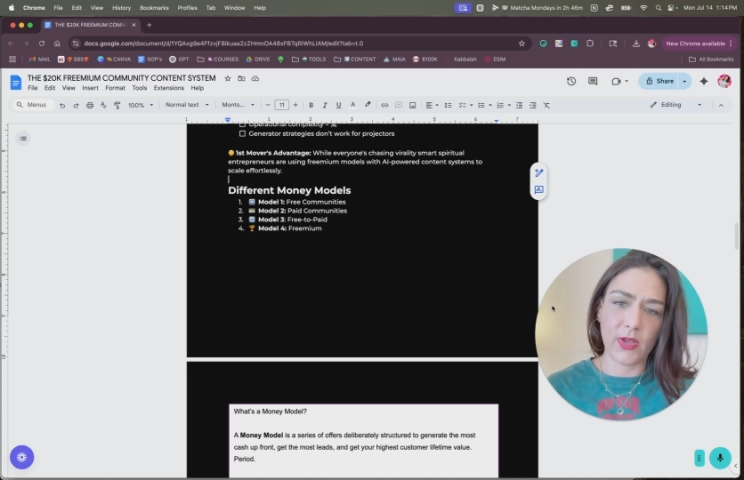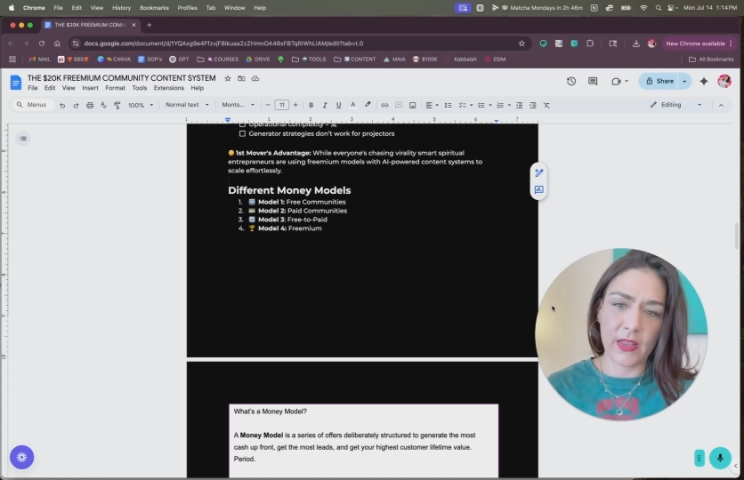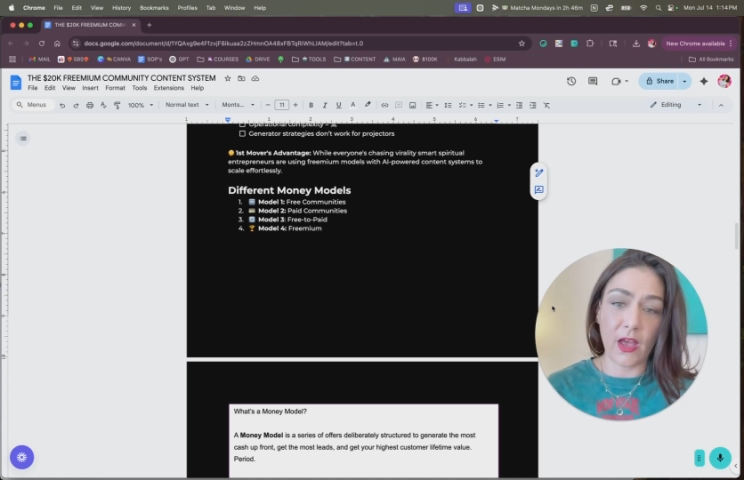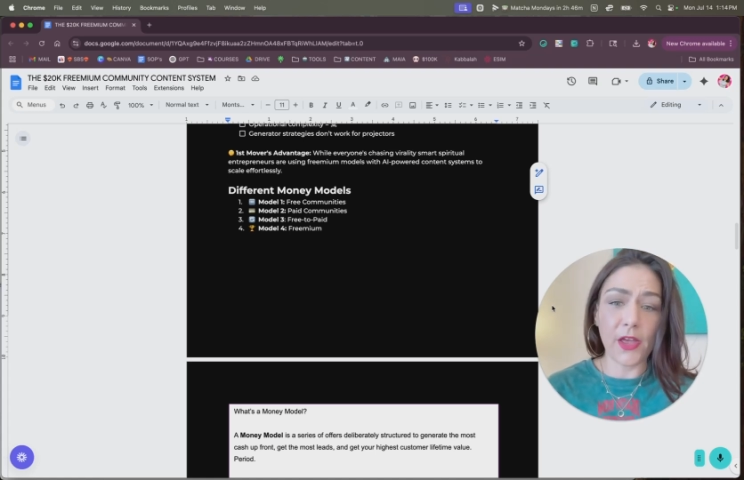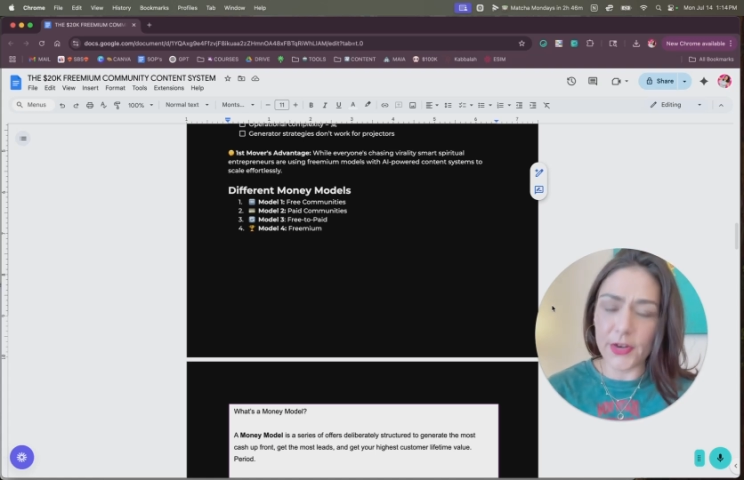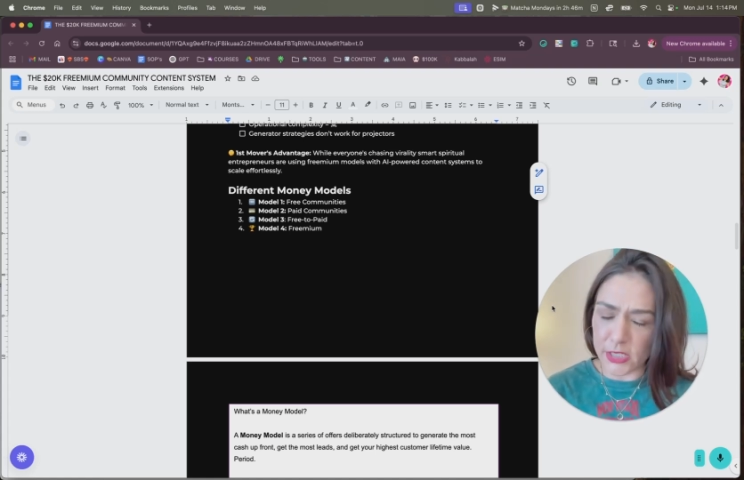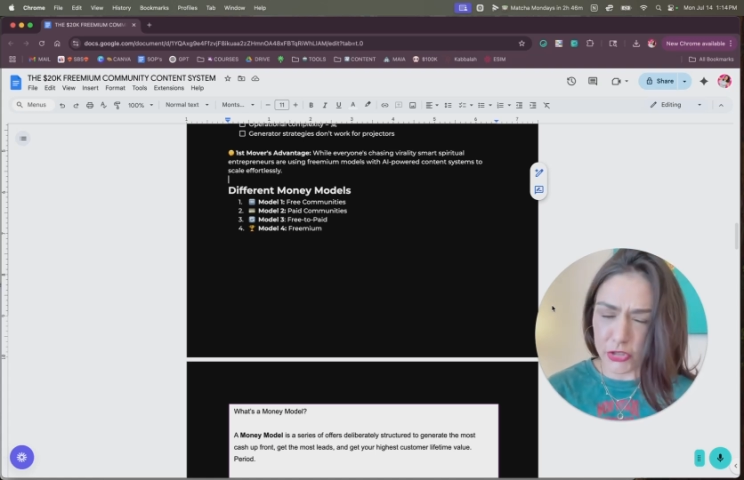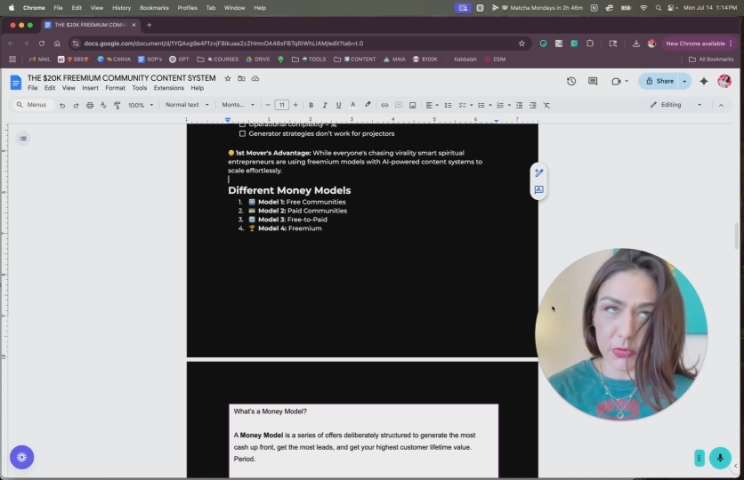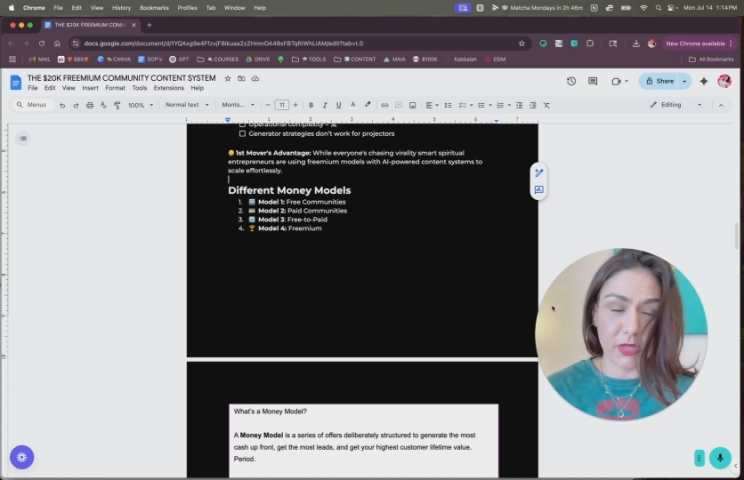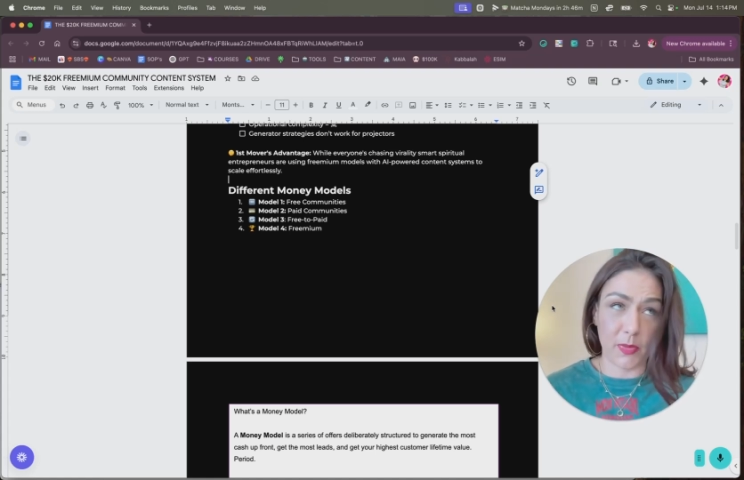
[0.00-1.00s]
And the other
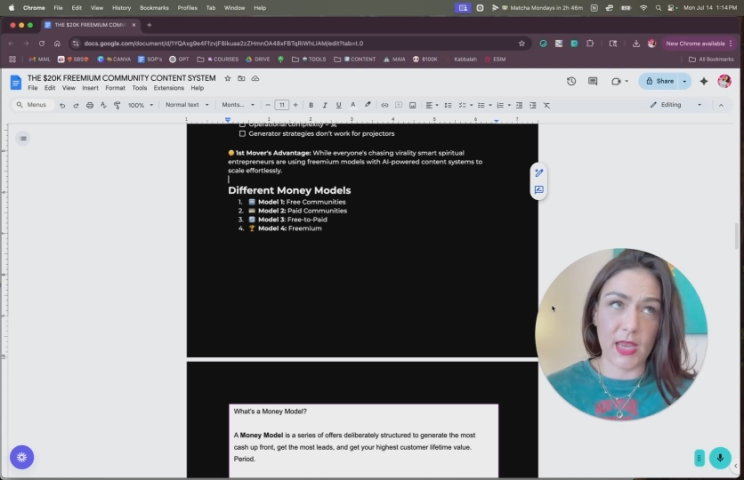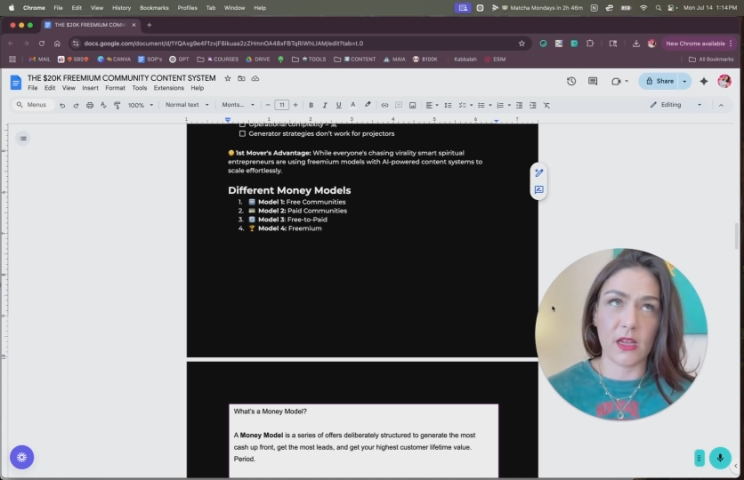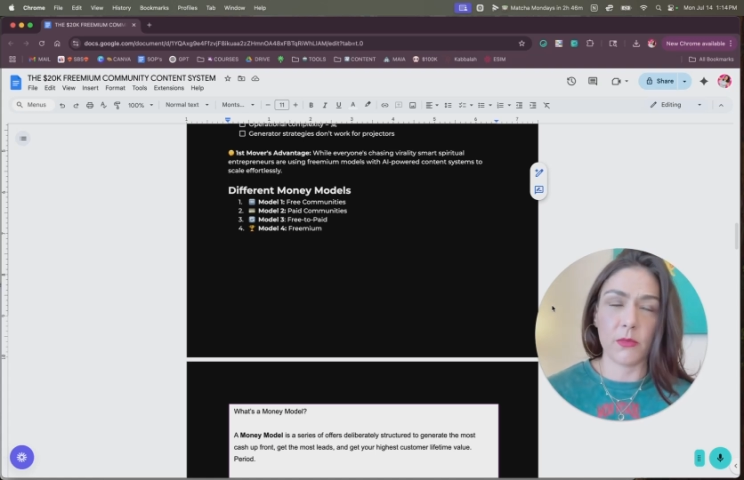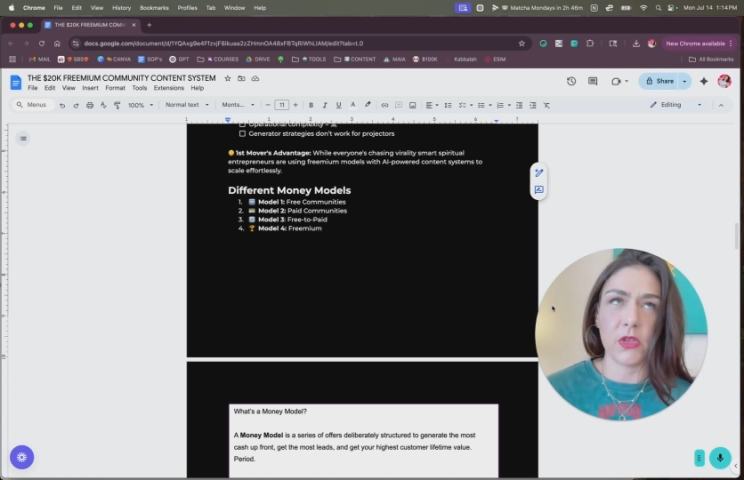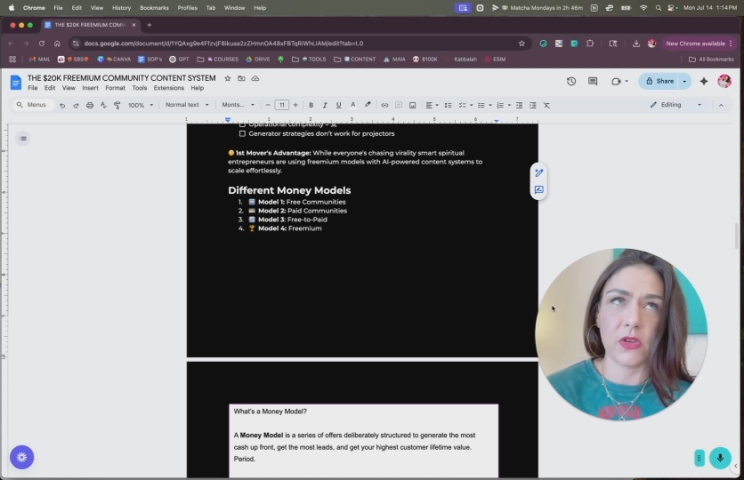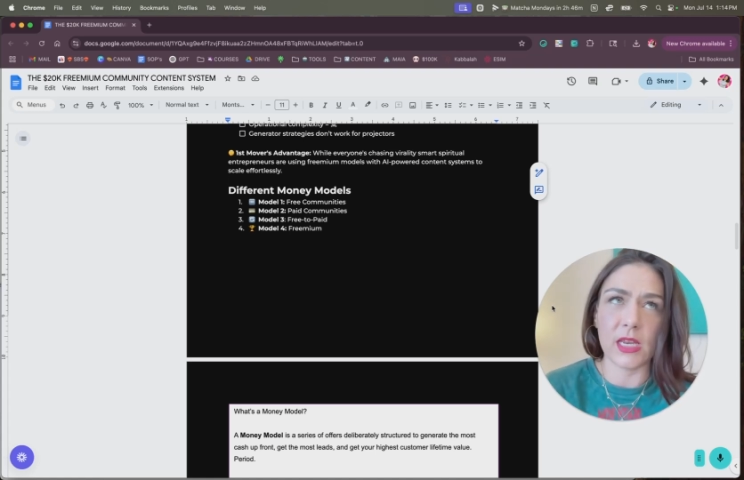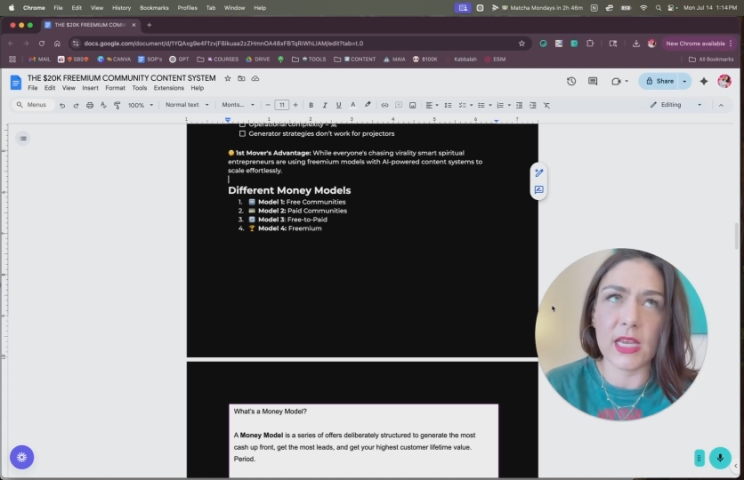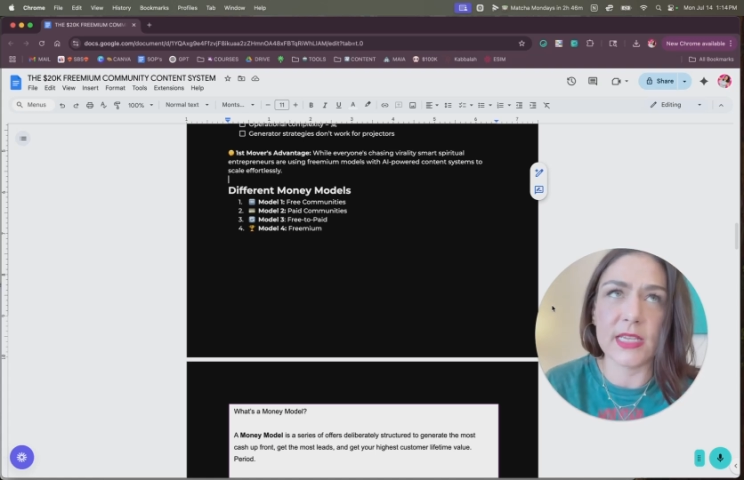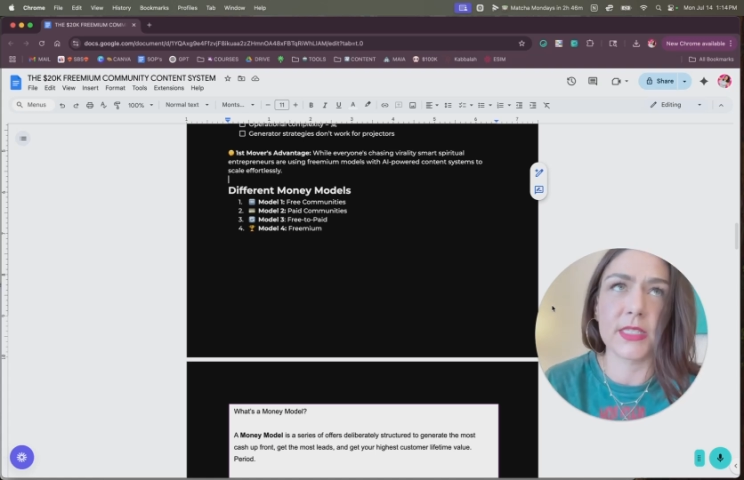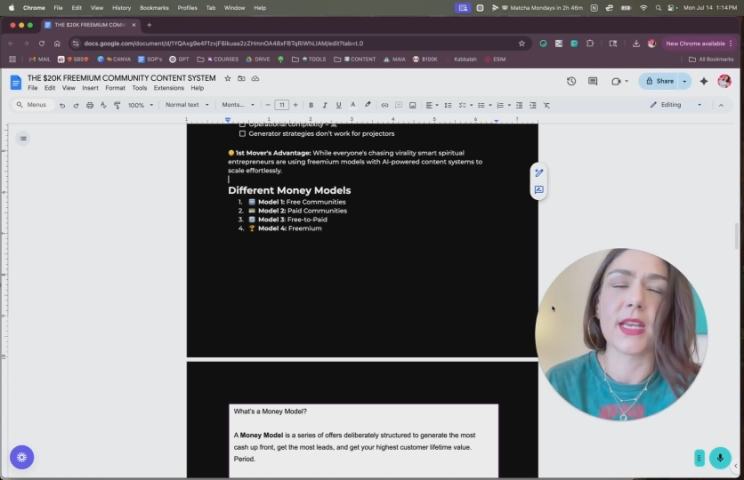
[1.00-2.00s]
issue with the paid
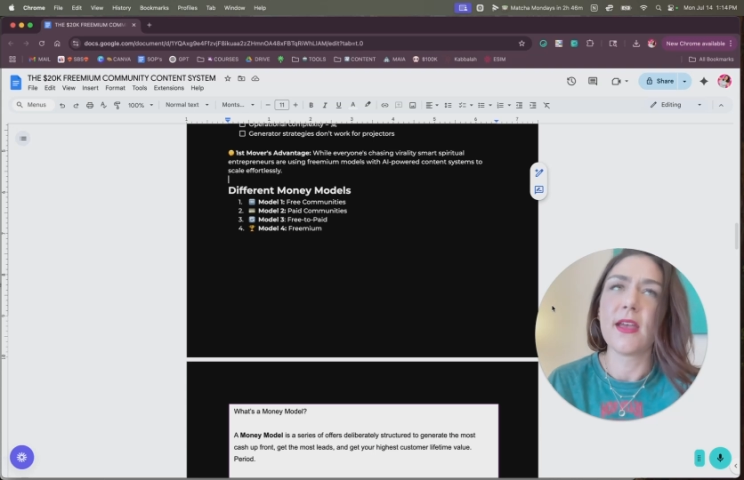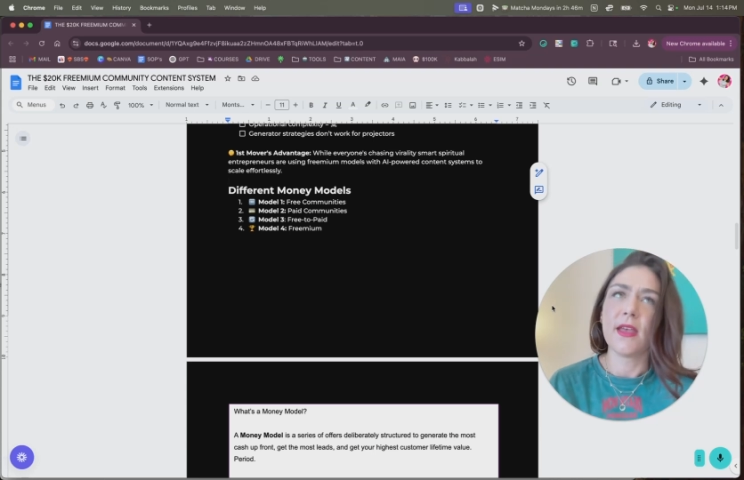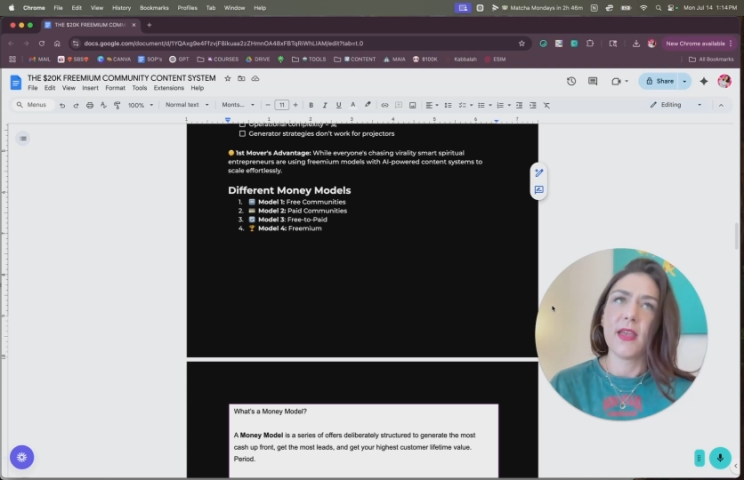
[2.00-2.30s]
community is